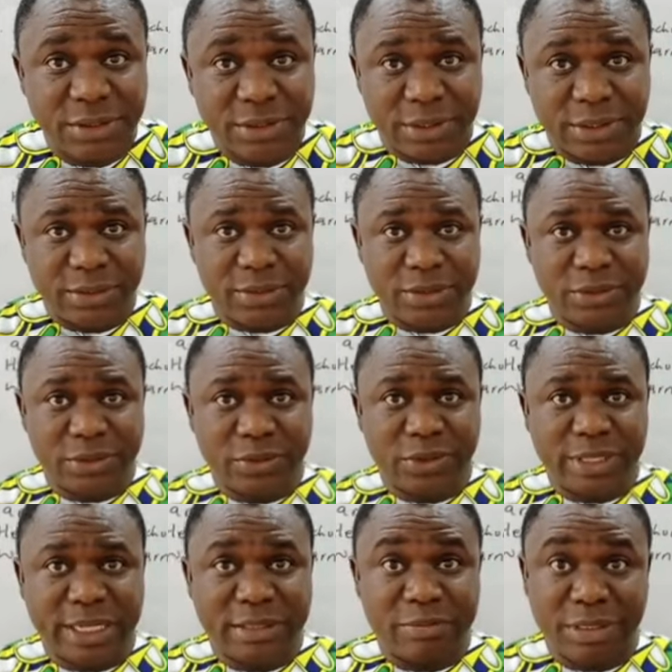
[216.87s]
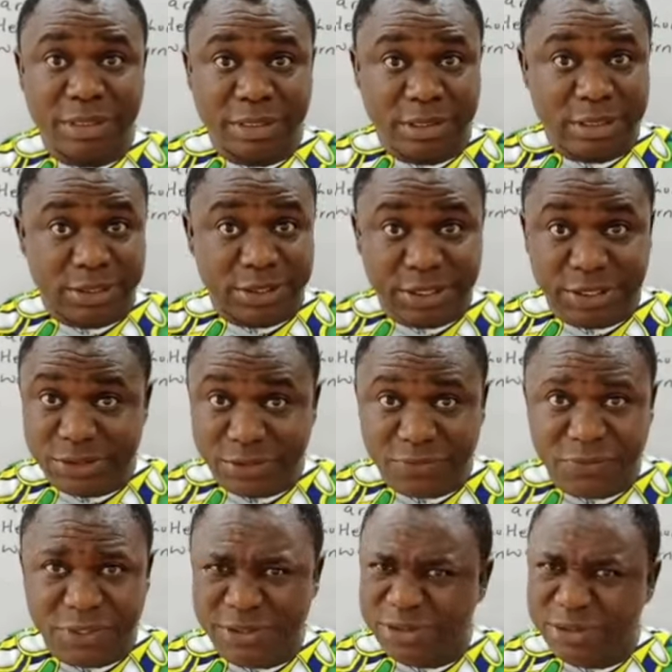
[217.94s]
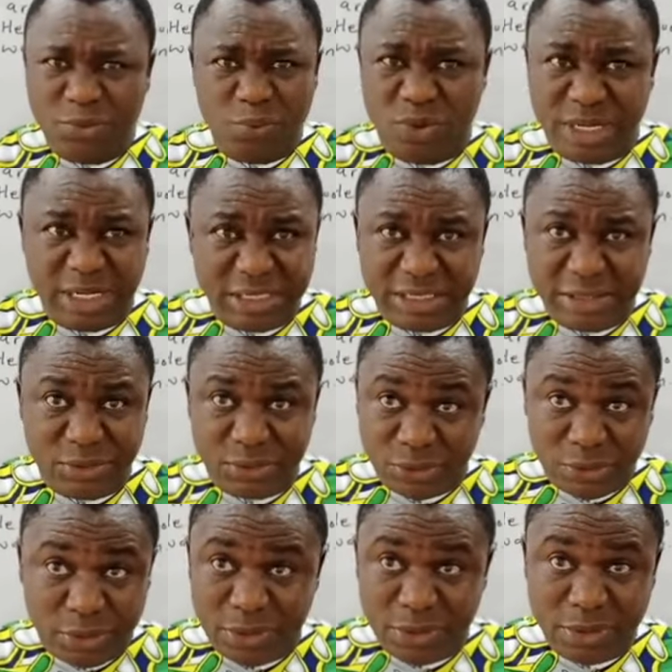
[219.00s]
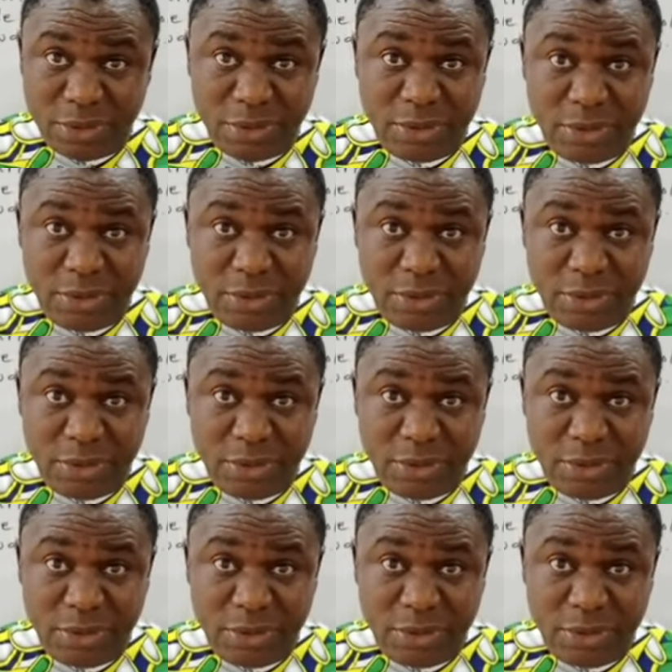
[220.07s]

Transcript: You're going to look at me and crease your face. Say, "What? So?"